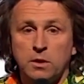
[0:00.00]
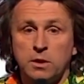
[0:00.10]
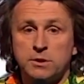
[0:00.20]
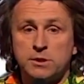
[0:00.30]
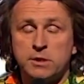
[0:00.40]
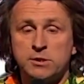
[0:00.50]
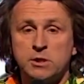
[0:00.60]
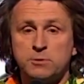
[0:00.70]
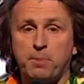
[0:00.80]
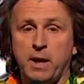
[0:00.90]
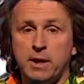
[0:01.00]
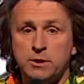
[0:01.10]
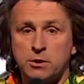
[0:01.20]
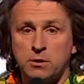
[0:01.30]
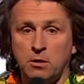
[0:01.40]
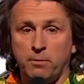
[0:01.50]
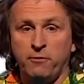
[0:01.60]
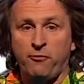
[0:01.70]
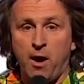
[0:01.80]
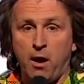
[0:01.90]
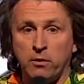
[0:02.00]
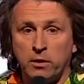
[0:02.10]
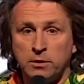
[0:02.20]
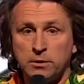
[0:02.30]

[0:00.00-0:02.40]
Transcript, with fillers: it says this page cannot be found.